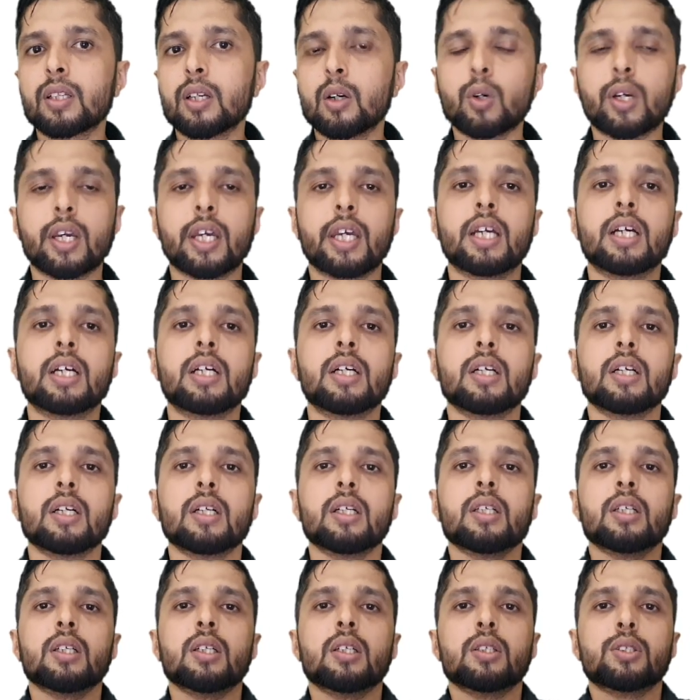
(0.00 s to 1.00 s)
Okay,
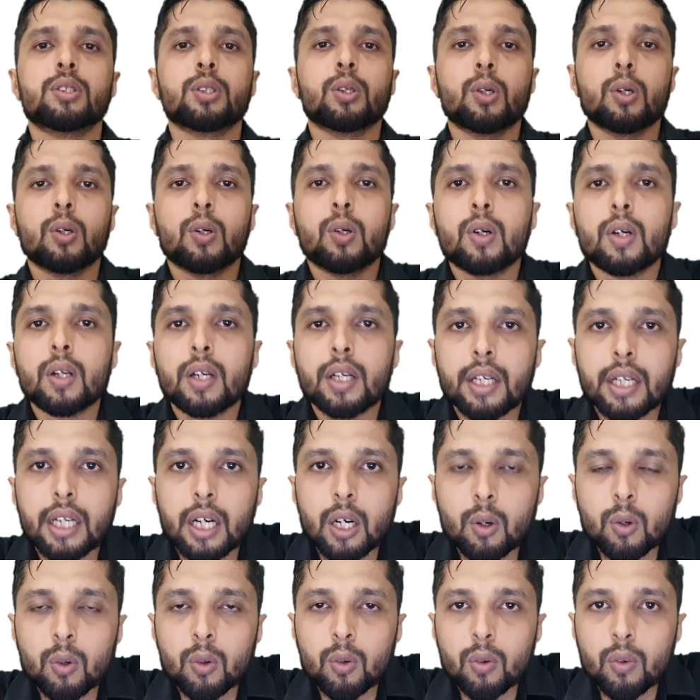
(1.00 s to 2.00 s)
so
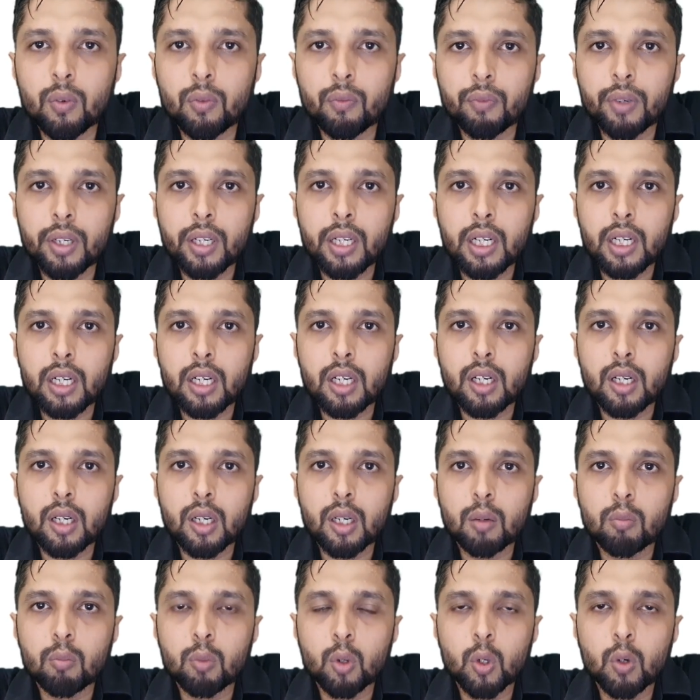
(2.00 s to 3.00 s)
now we'll
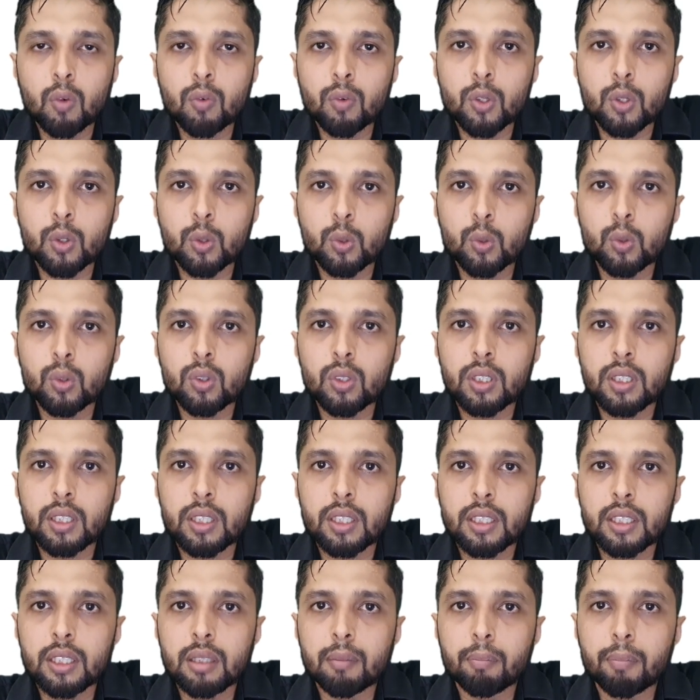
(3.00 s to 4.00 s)
move to
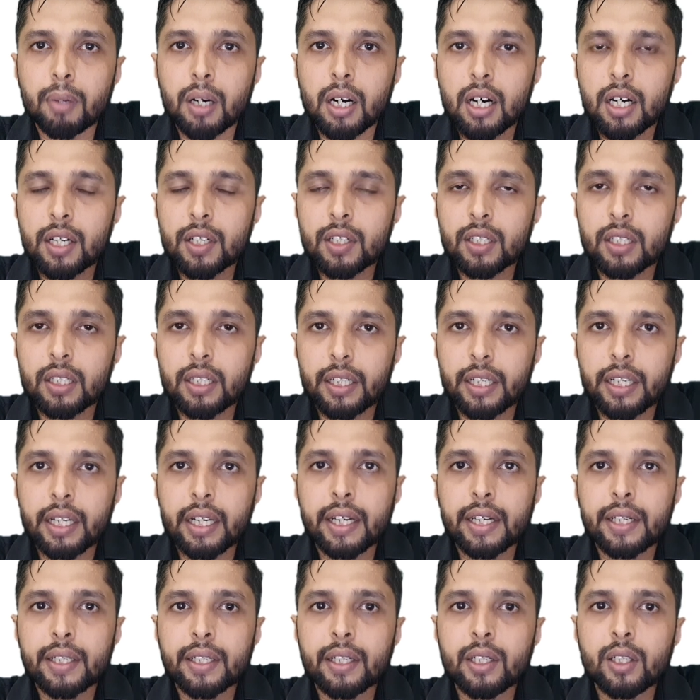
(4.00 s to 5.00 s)
the part
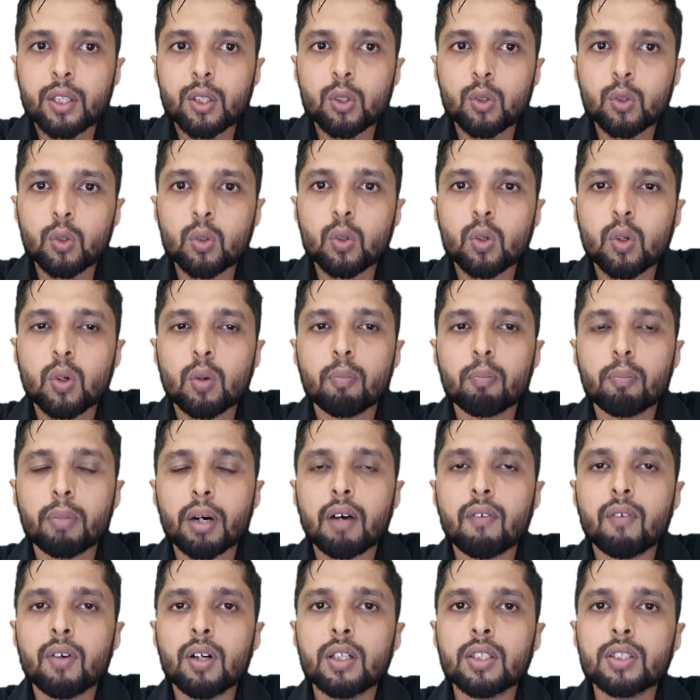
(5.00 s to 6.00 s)
related to
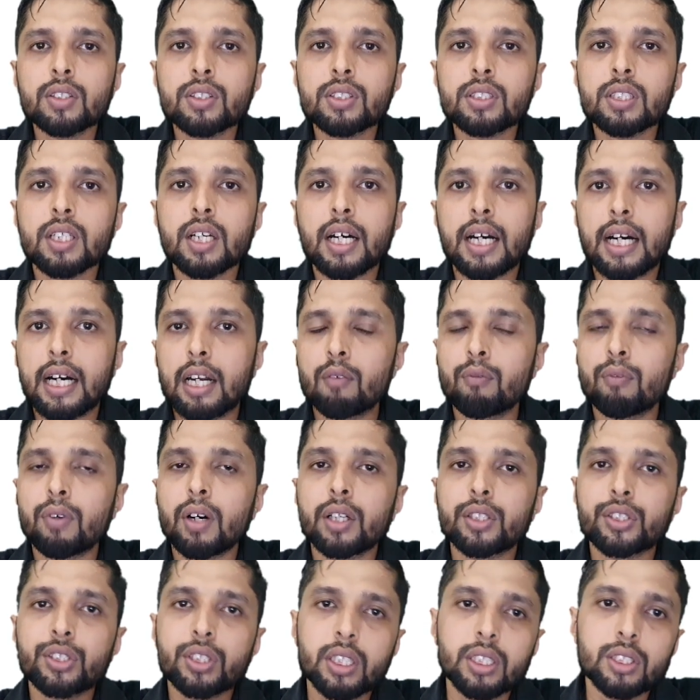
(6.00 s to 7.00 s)
powers and
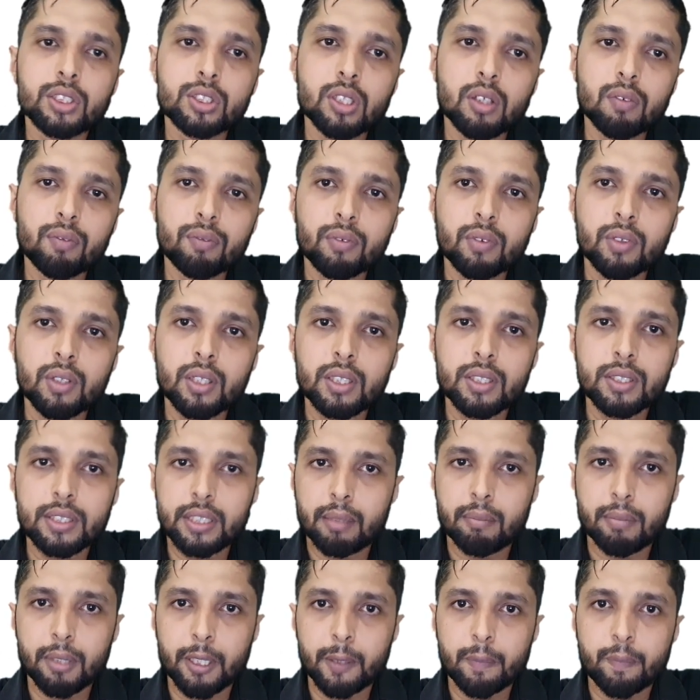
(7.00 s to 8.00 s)
functions of
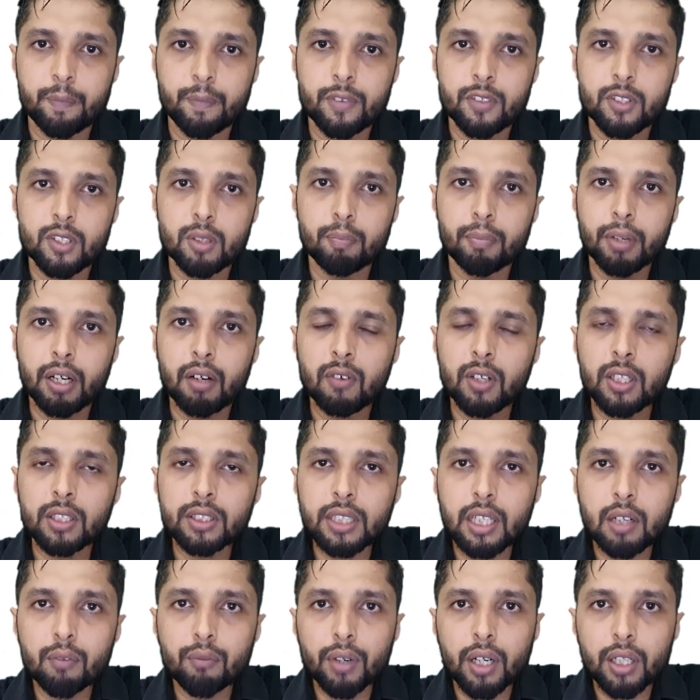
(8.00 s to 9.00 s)
SEBI. So powers
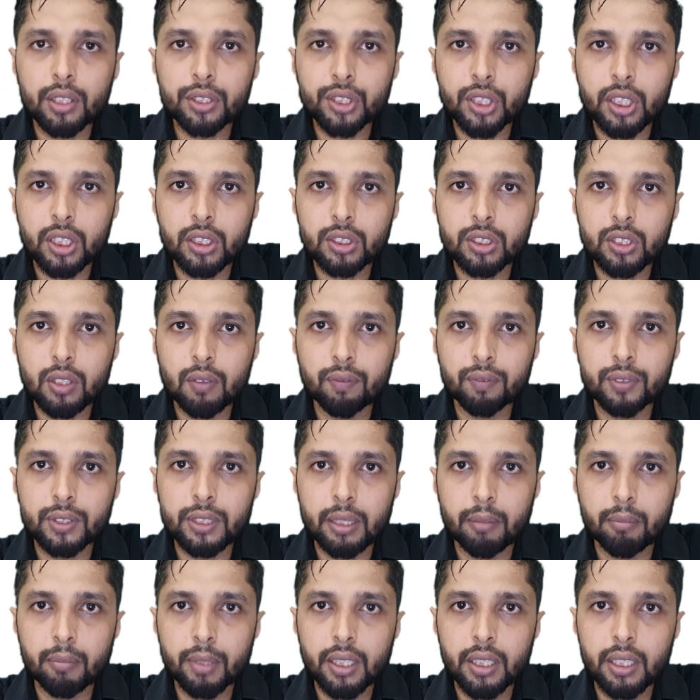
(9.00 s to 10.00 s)
and functions of
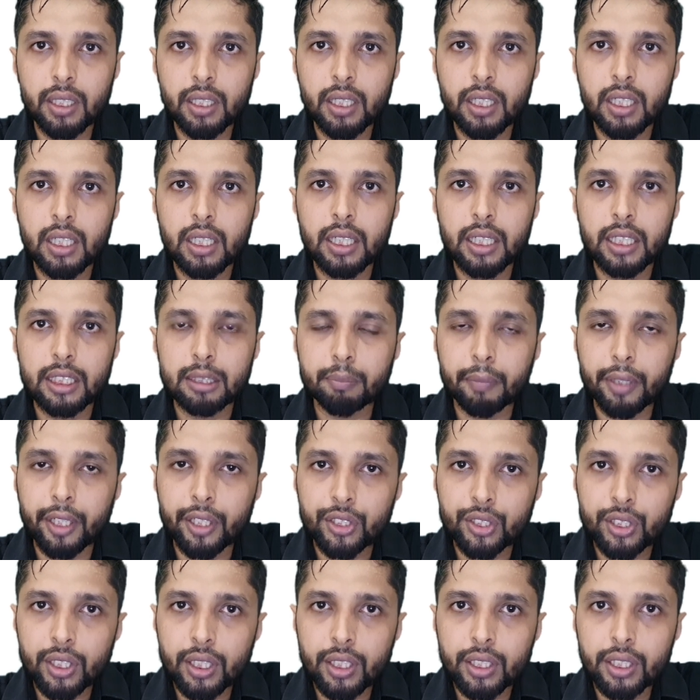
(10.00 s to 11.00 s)
SEBI is
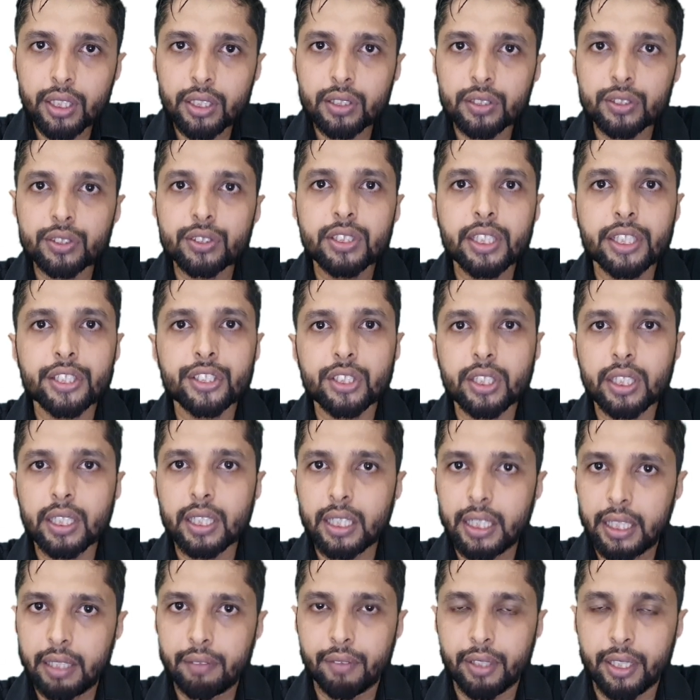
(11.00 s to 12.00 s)
mentioned in
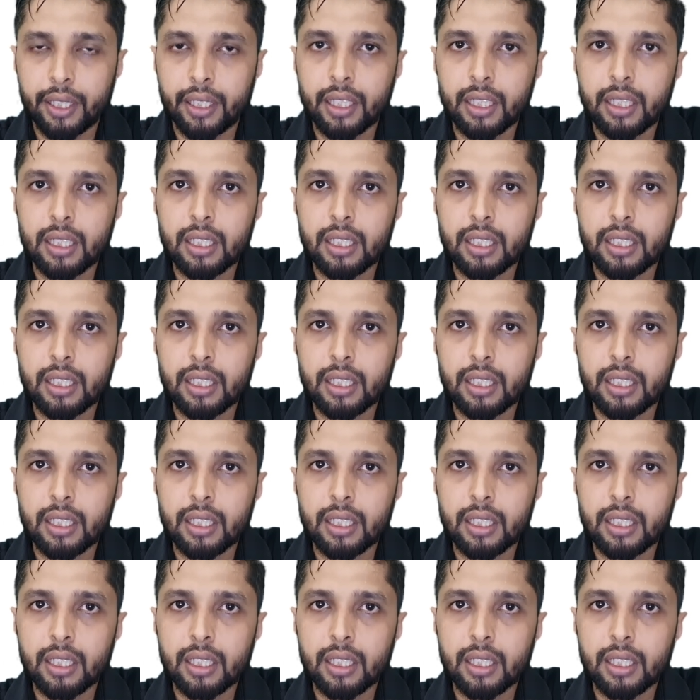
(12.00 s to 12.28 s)
section 11.